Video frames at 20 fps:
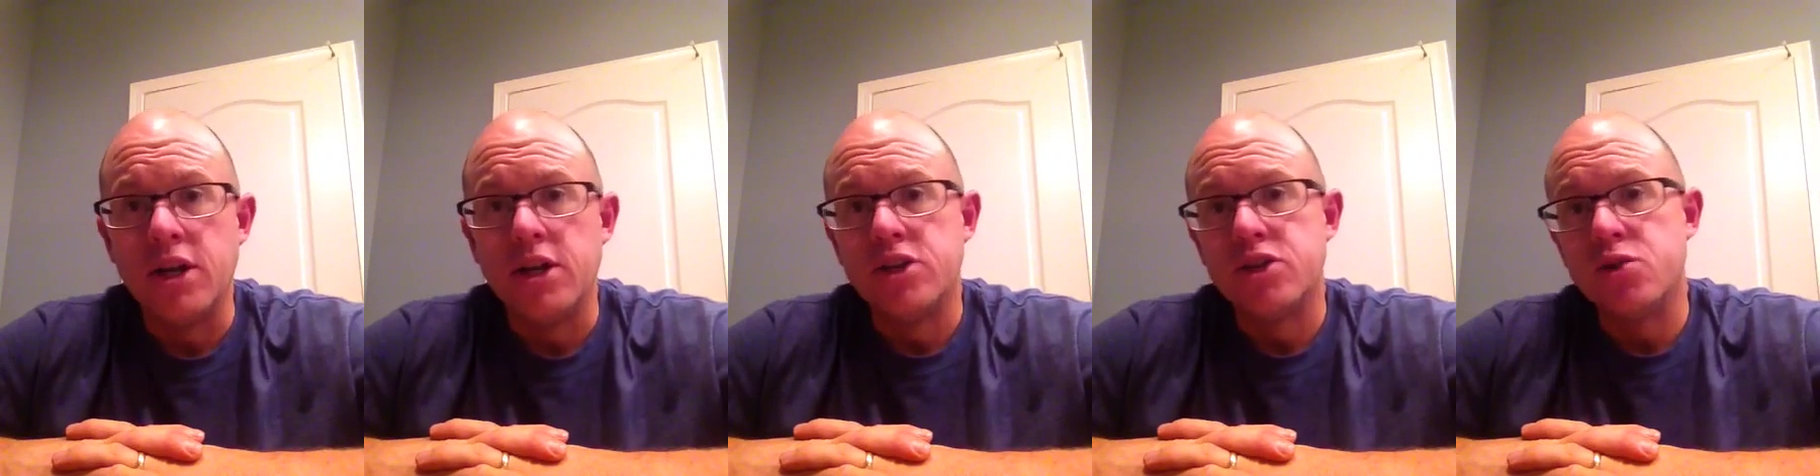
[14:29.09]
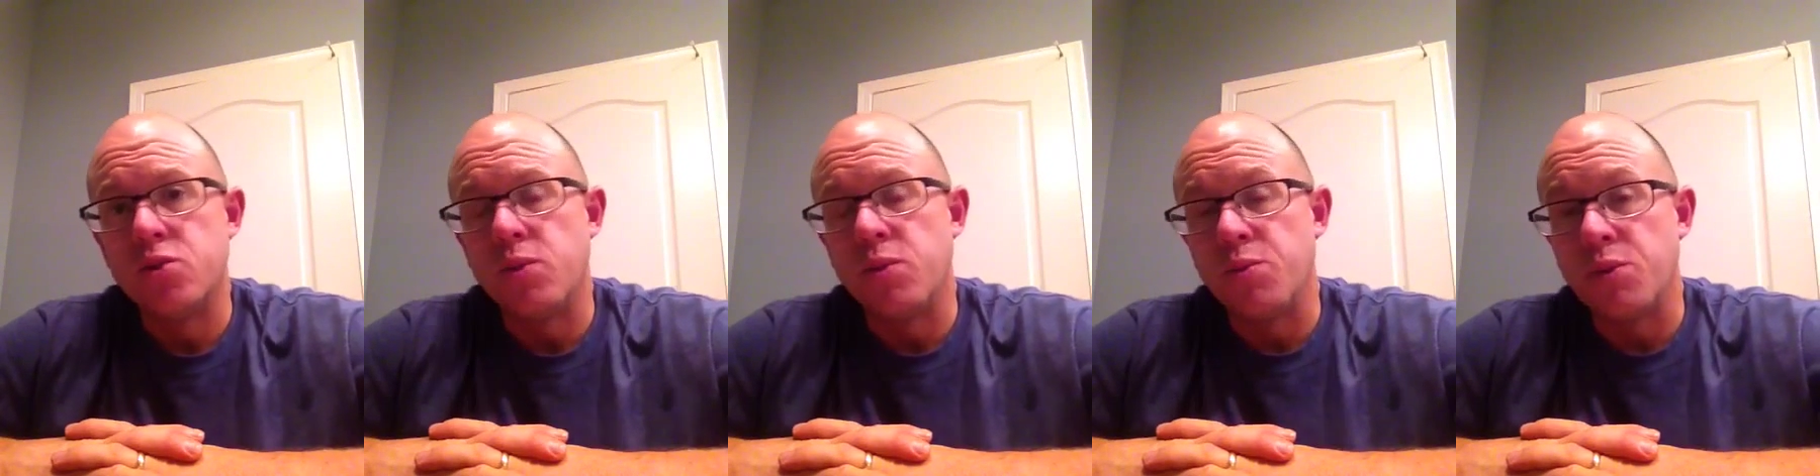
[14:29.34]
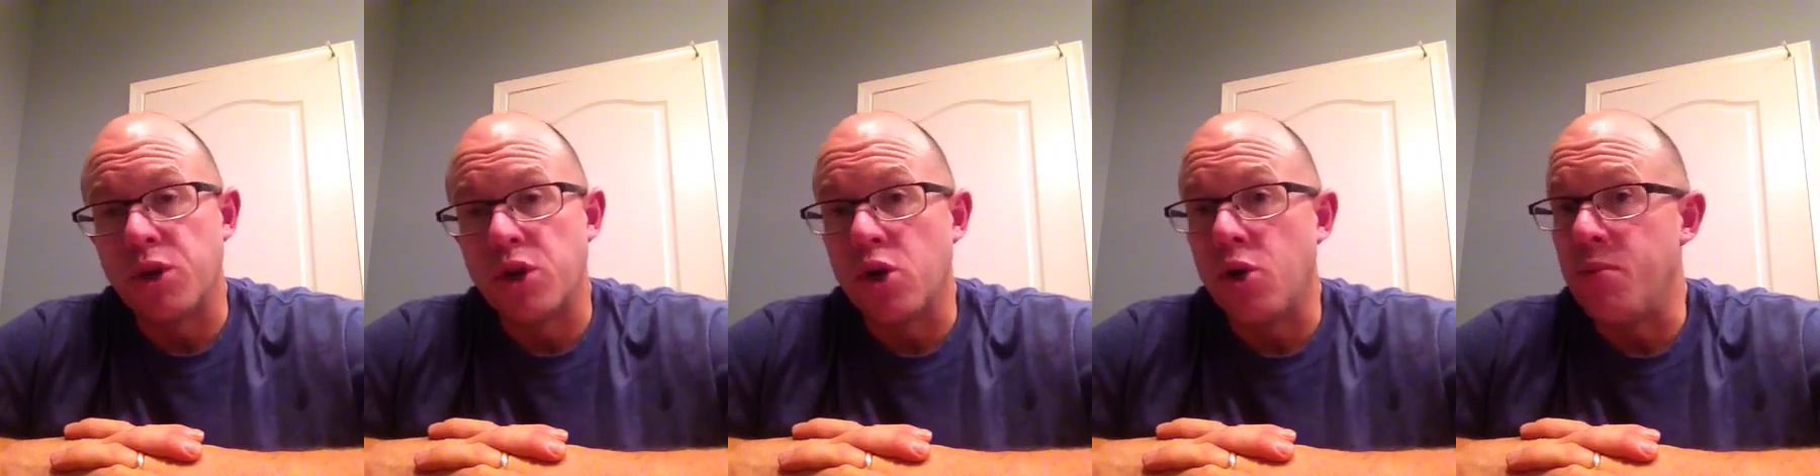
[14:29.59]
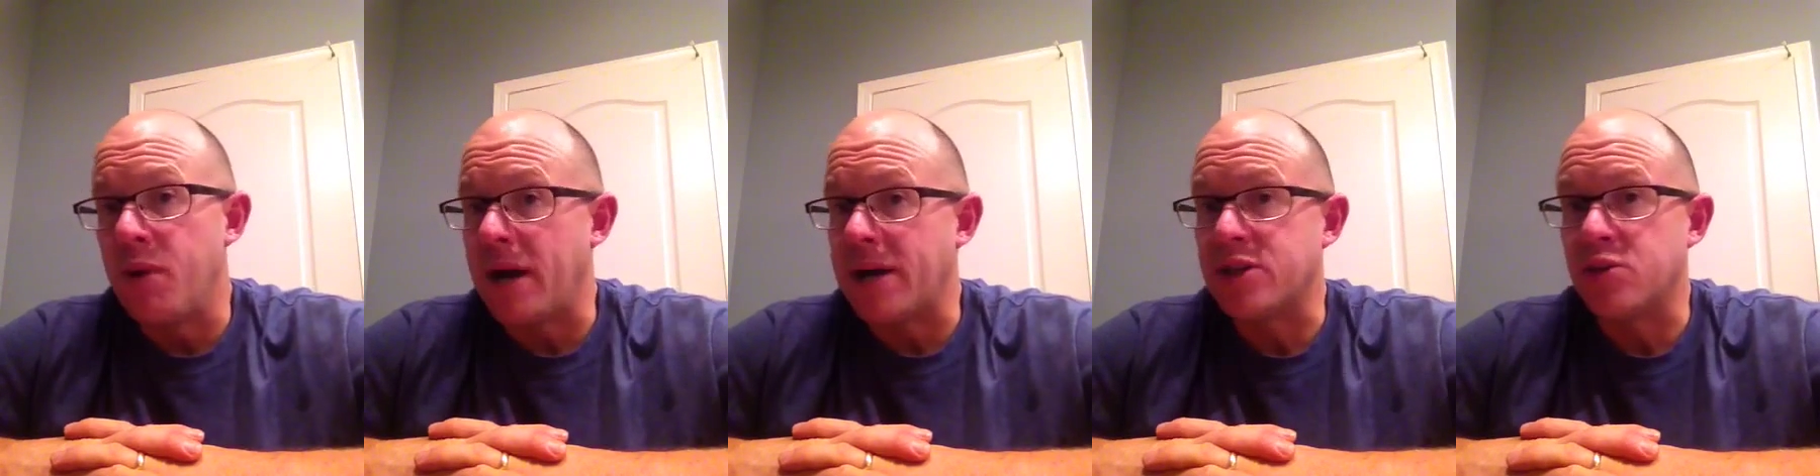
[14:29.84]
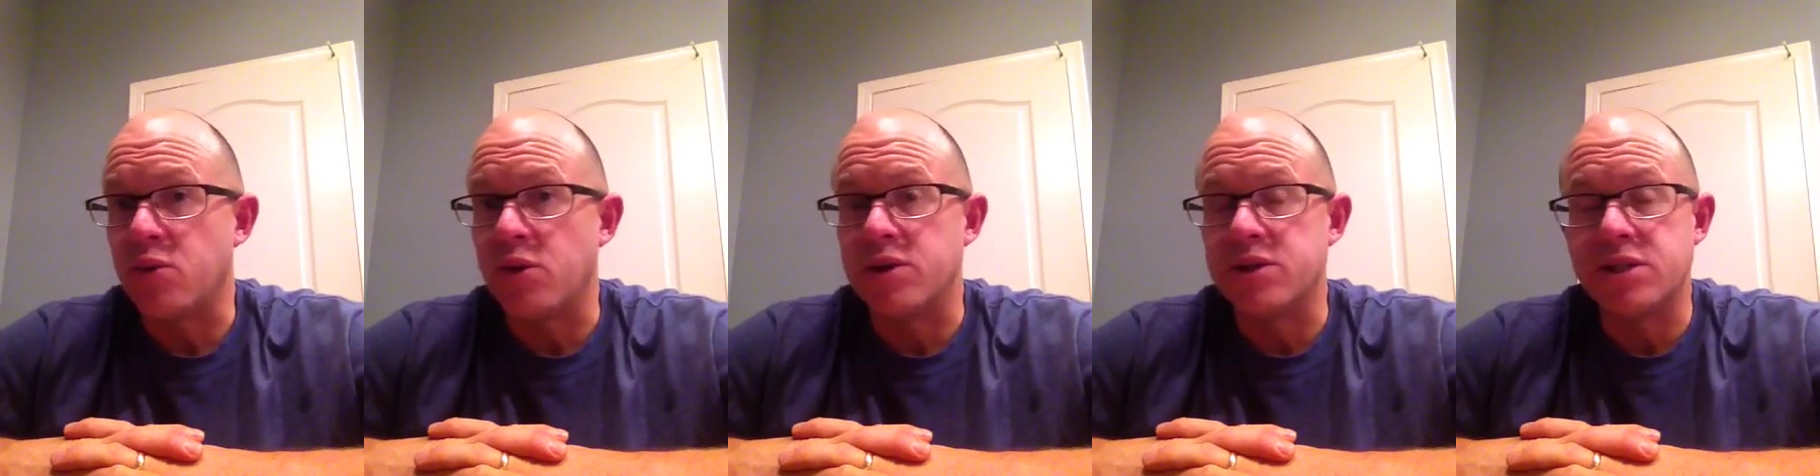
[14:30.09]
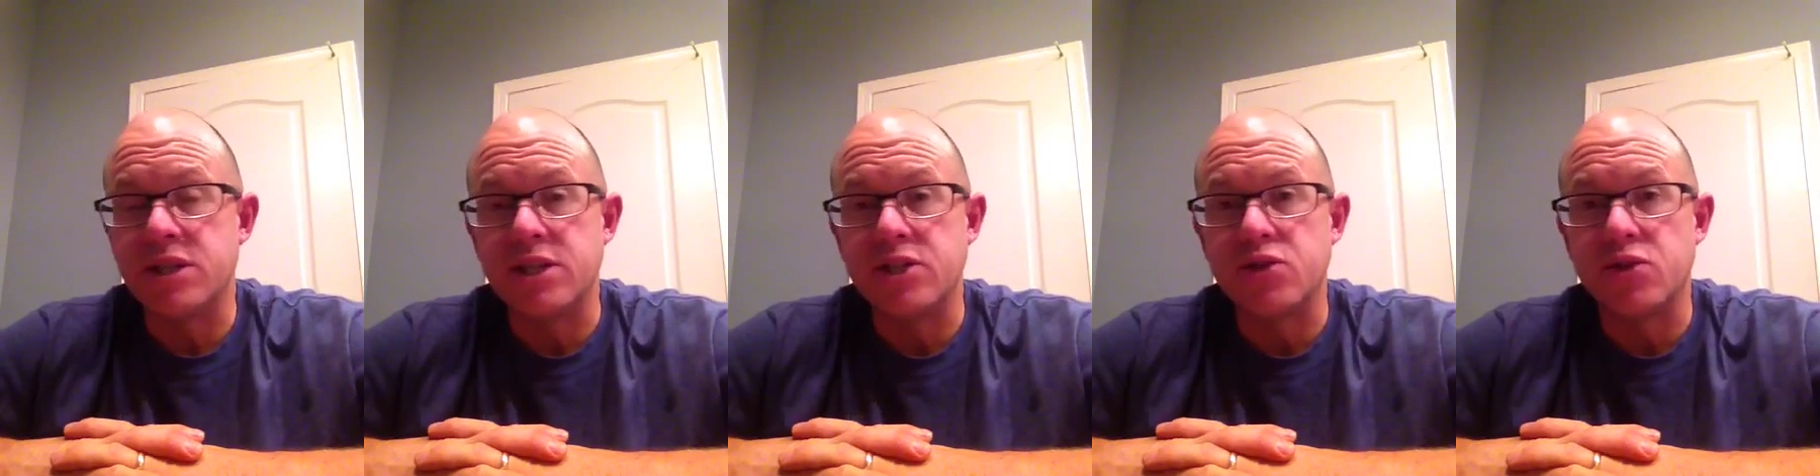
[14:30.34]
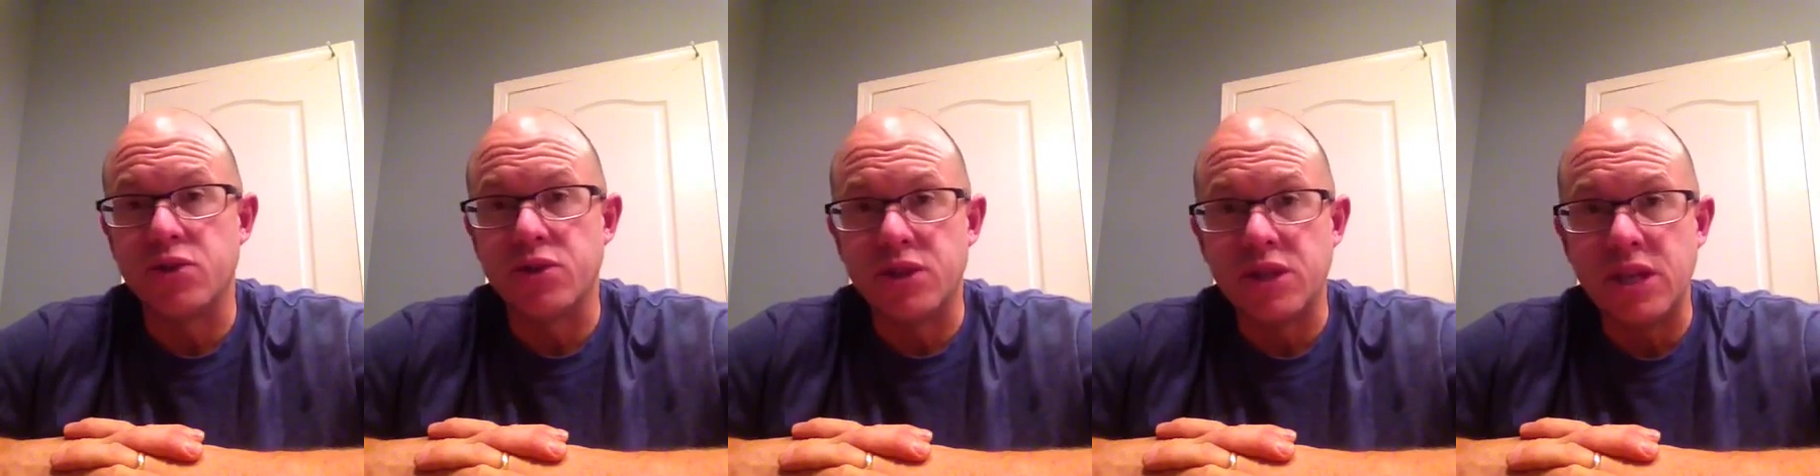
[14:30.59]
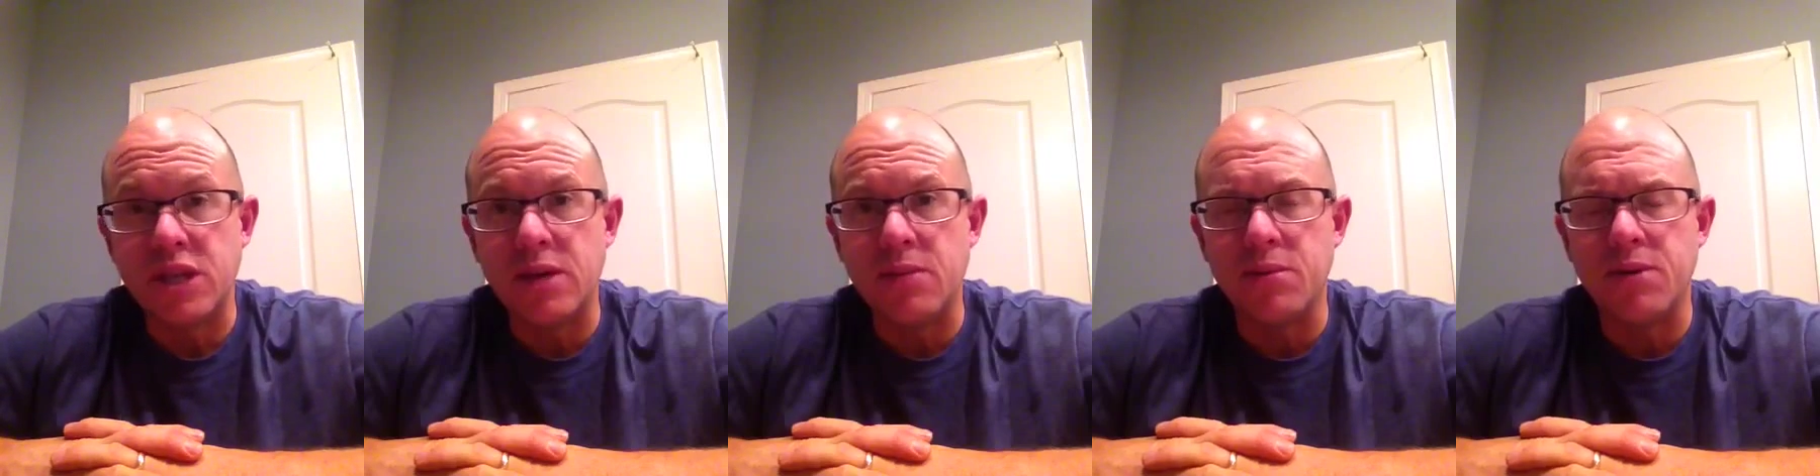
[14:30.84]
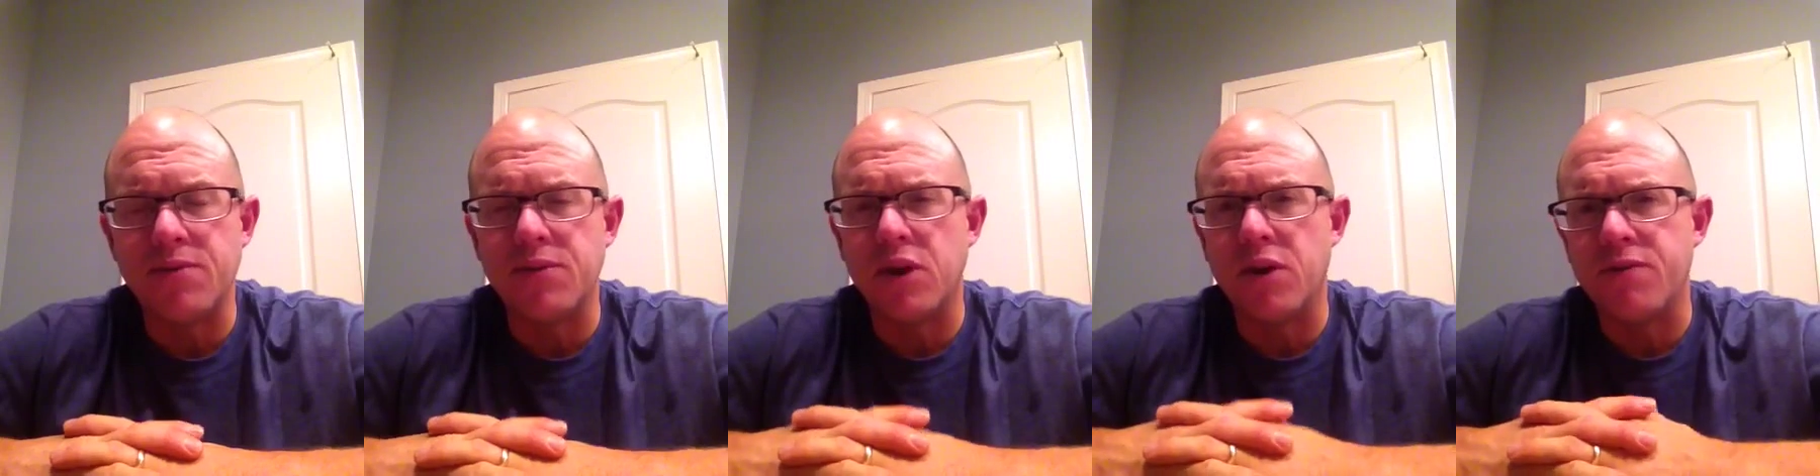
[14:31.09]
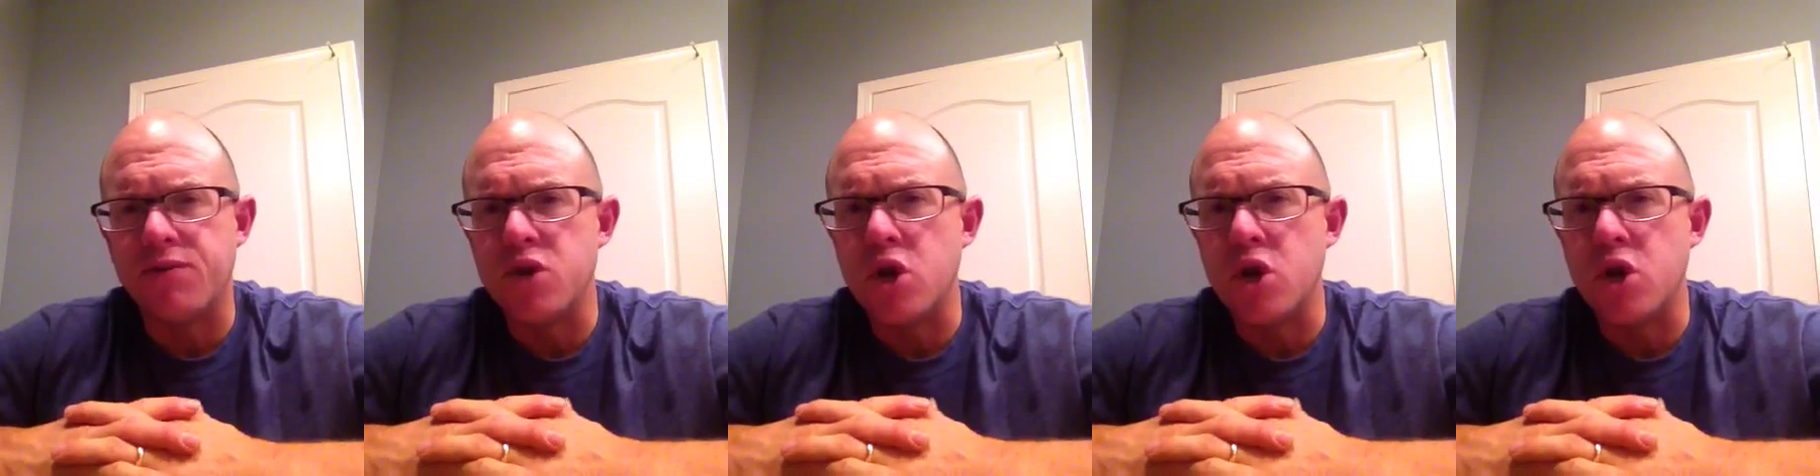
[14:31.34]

So when we go back to our central theme of